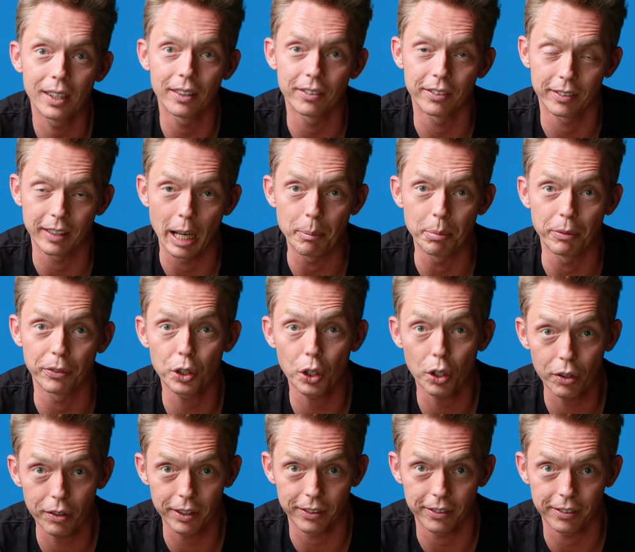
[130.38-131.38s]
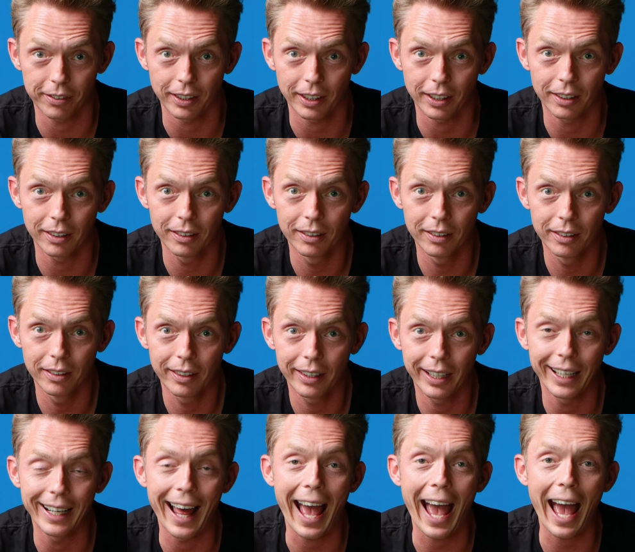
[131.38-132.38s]
is a type of currency.
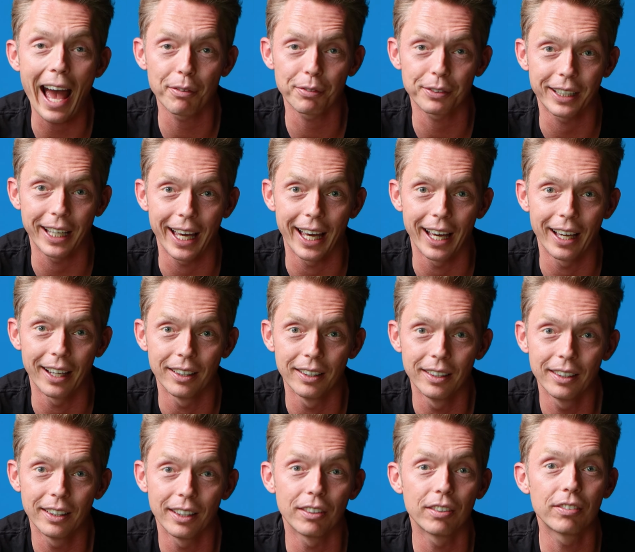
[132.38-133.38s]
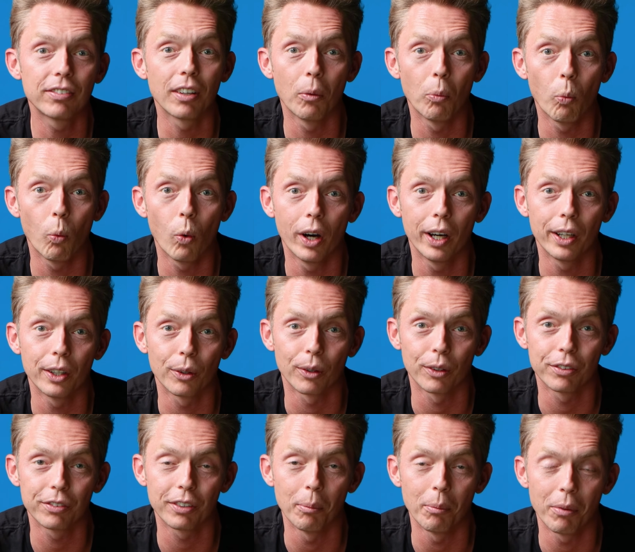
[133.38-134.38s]
An Afghan is someone
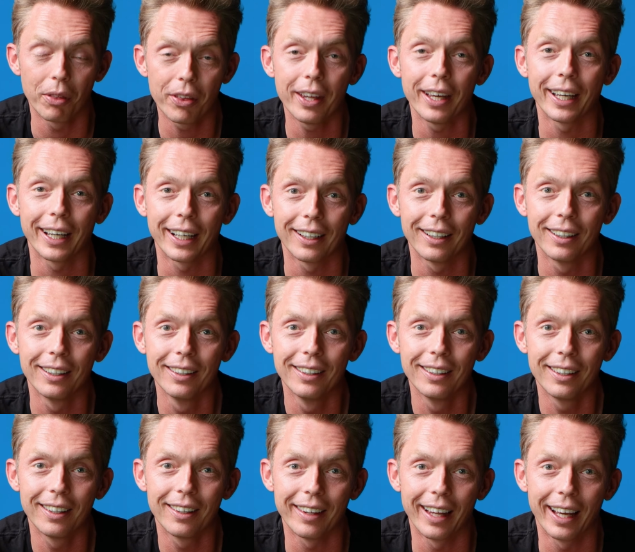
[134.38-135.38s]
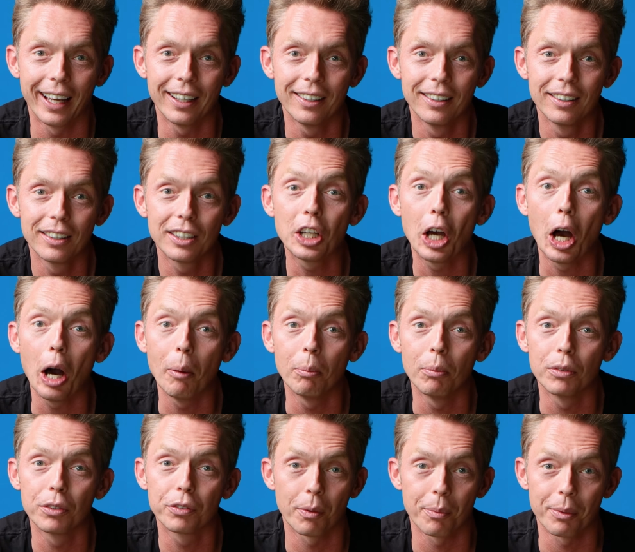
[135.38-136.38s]
or something that
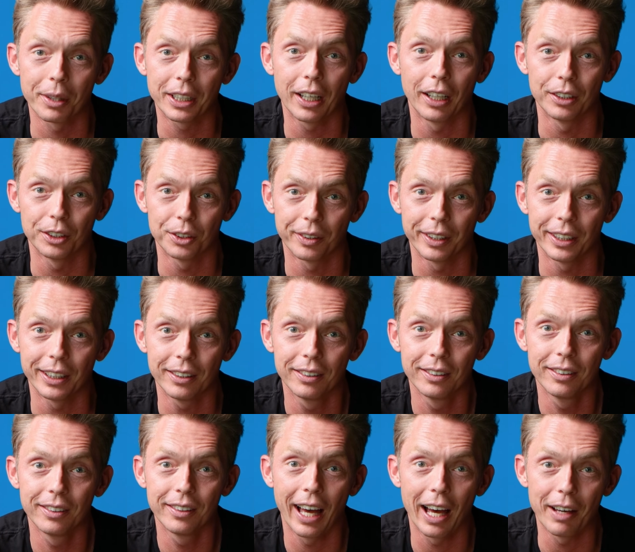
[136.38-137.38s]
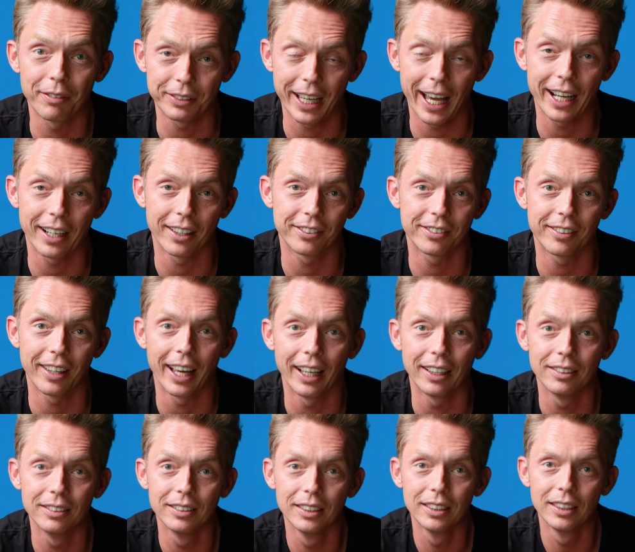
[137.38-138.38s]
comes from the country
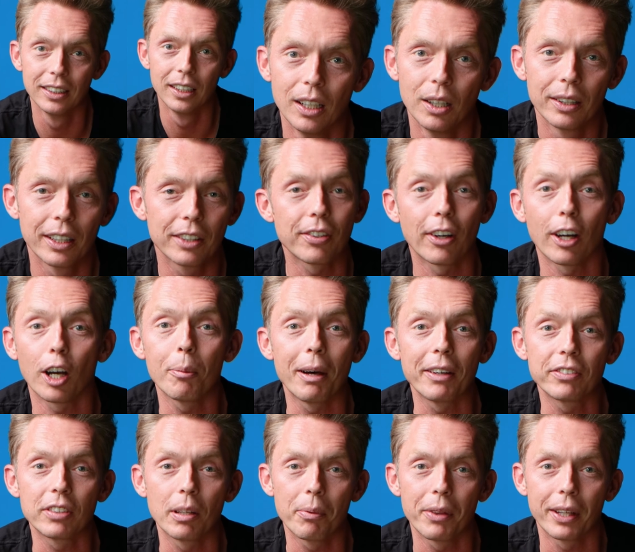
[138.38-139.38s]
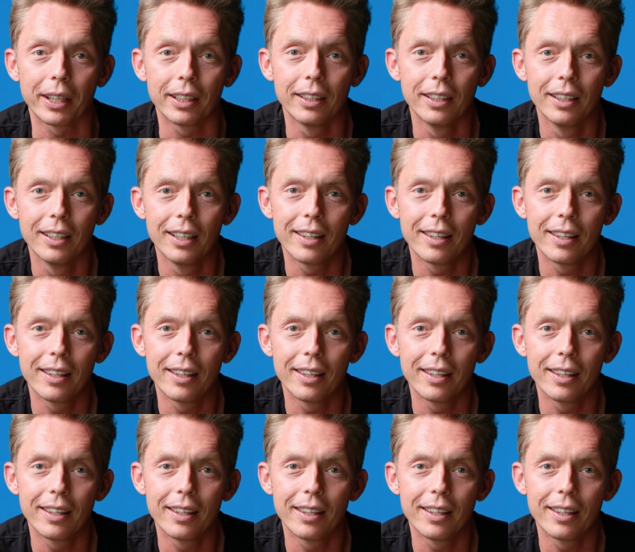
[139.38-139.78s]
Afghanistan. Let's talk about something